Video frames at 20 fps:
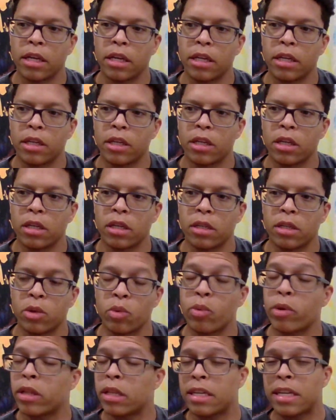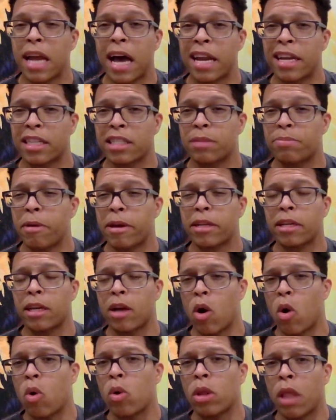you're really not expecting
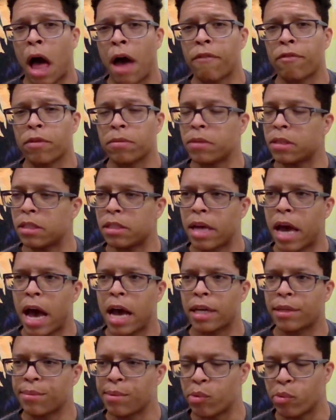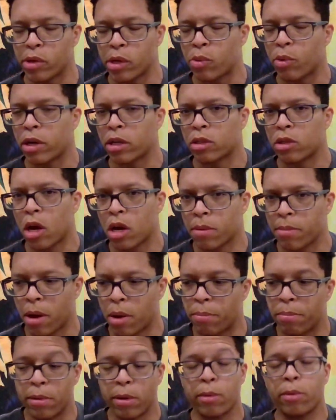a whole lot from these guys, but when you want to talk
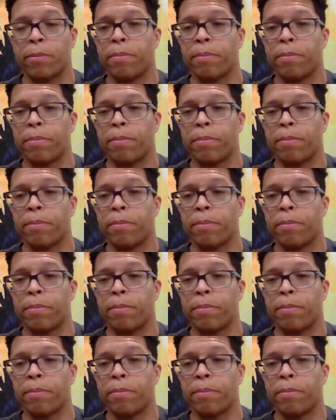about